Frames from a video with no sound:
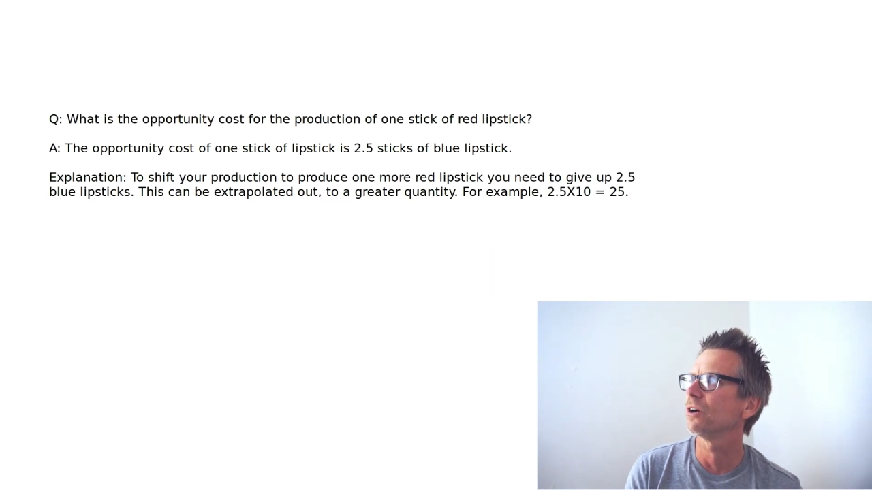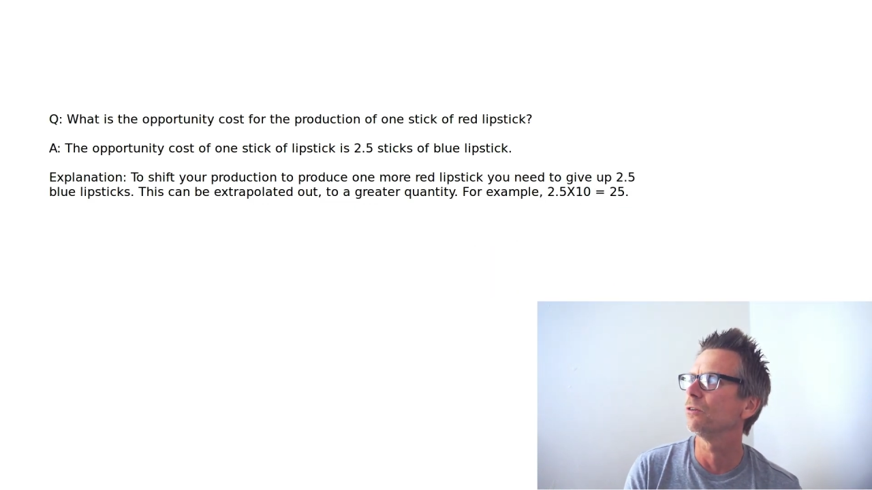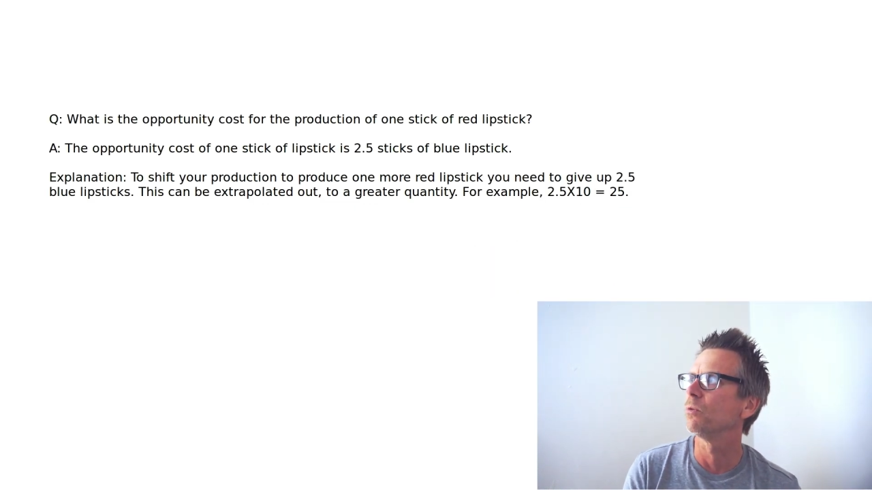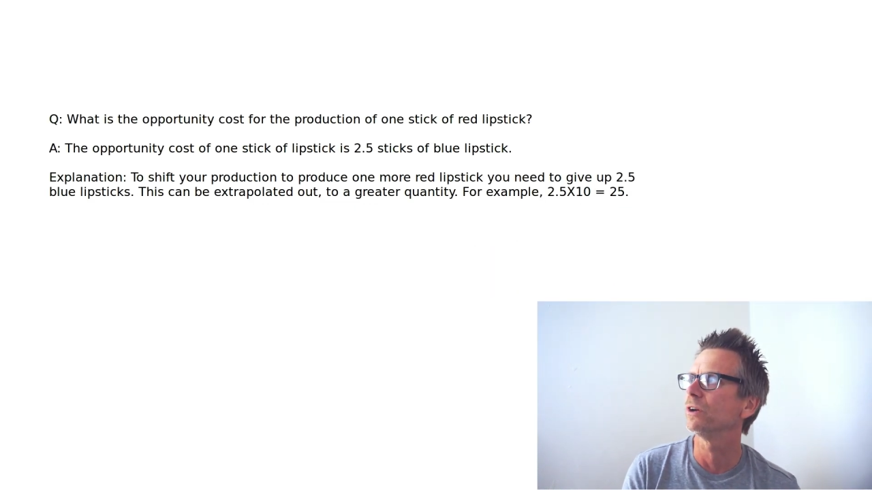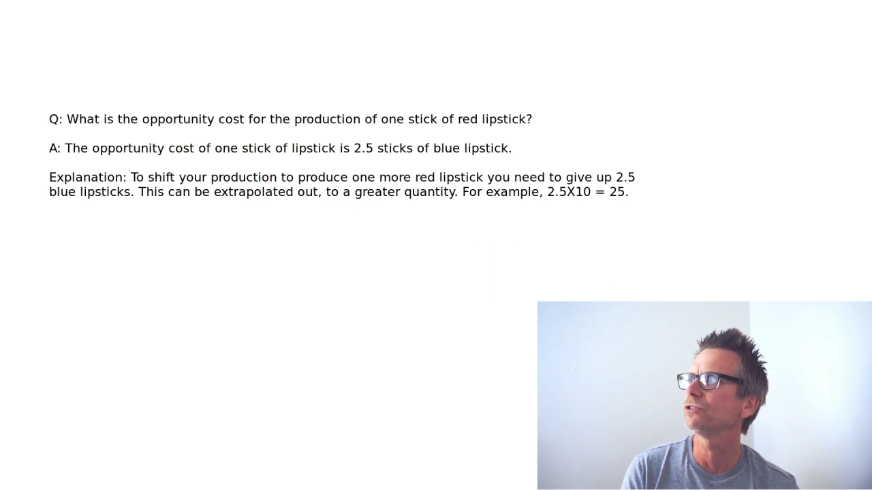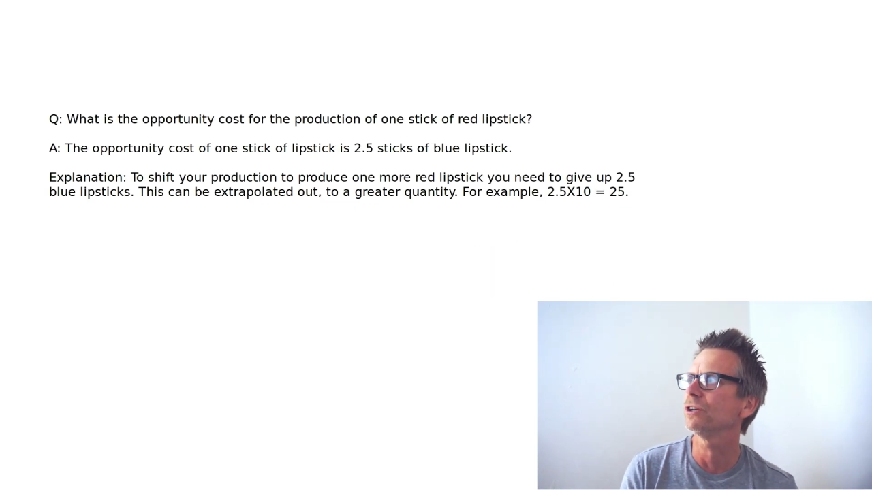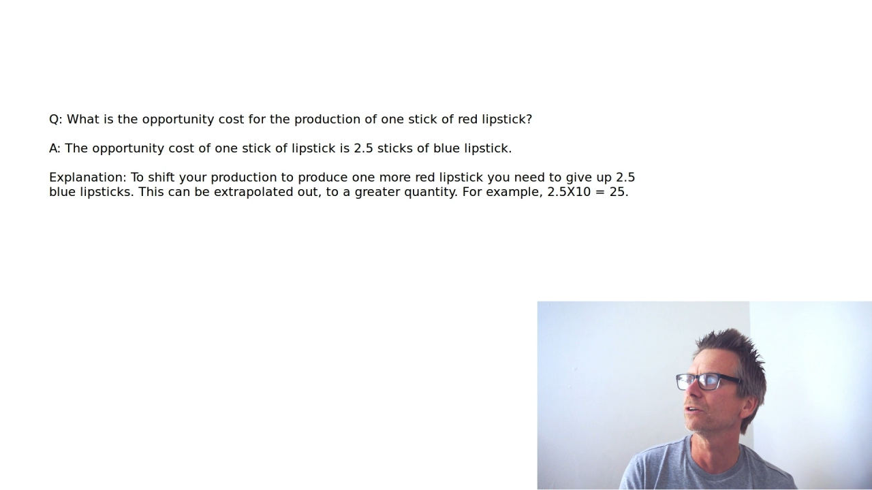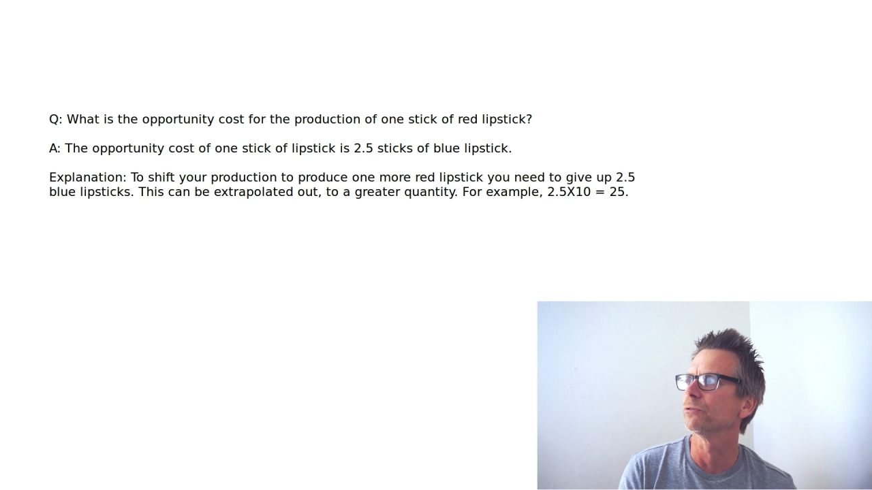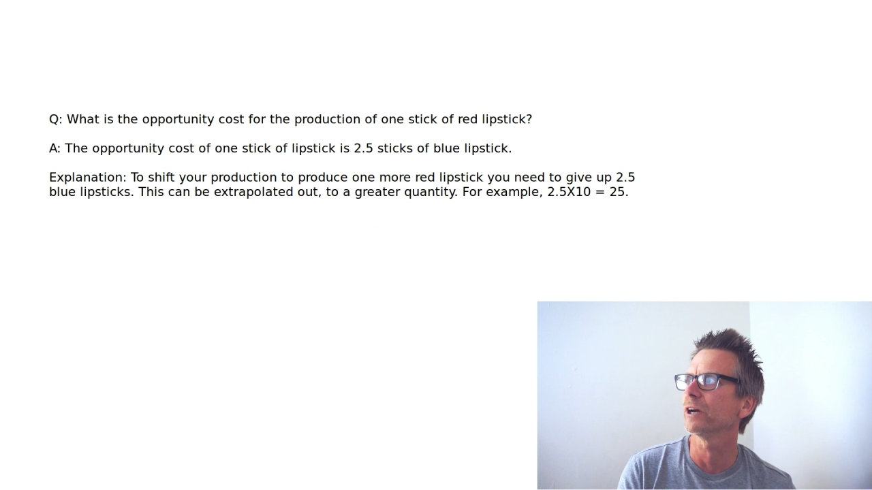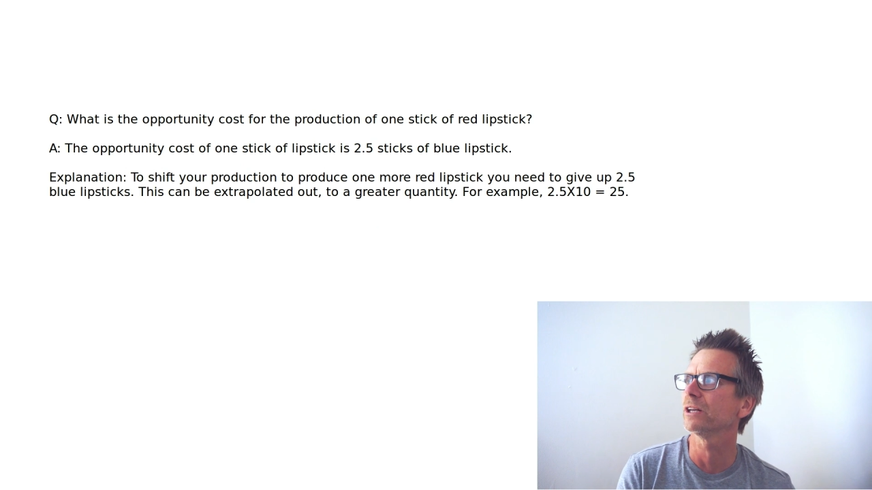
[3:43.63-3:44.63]
of one
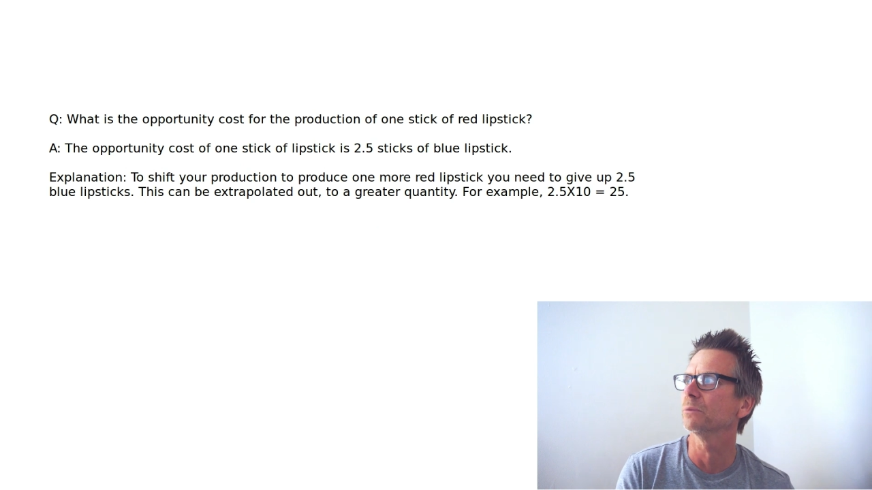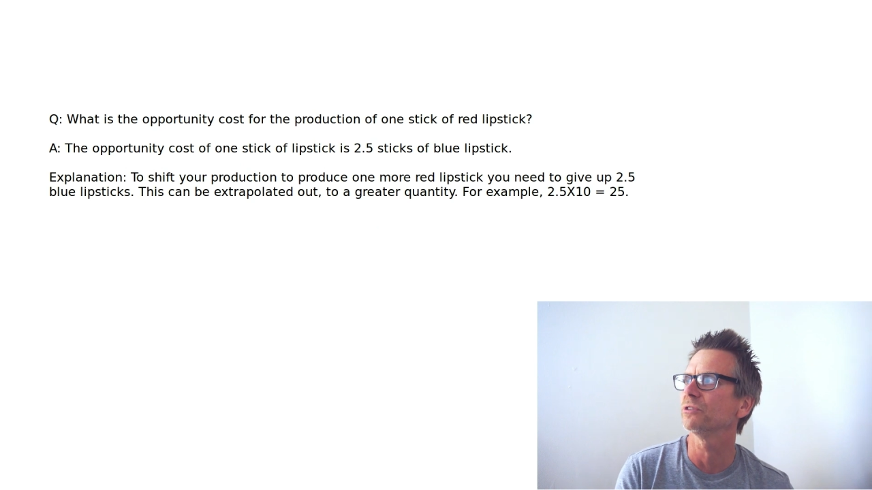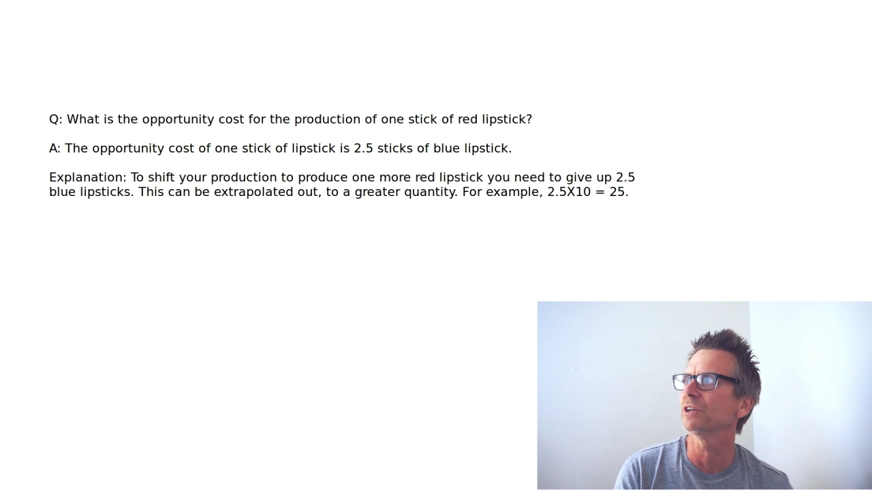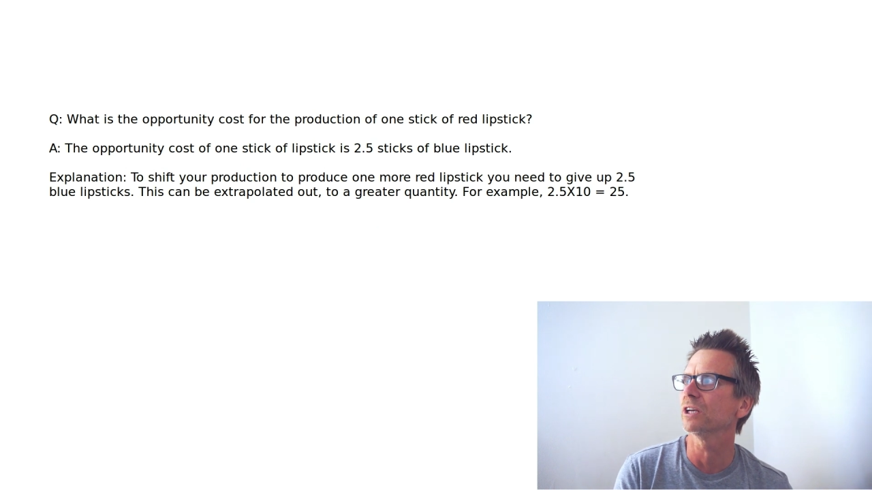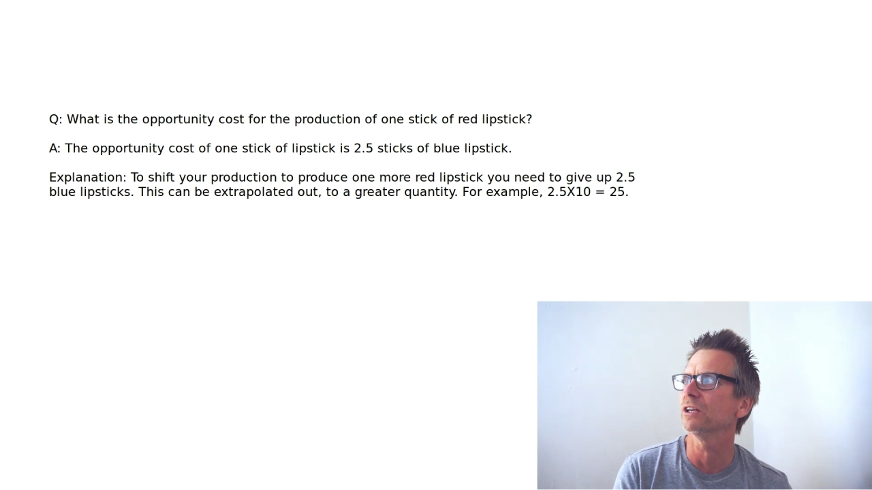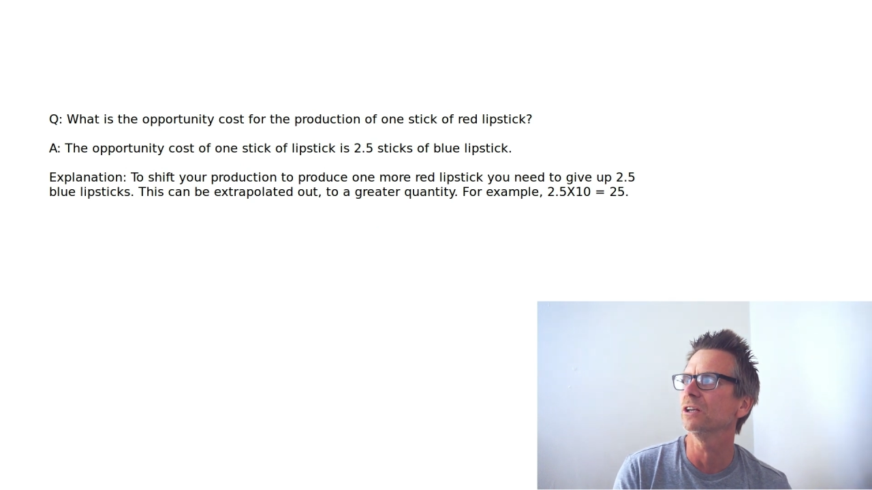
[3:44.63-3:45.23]
stick of red lipstick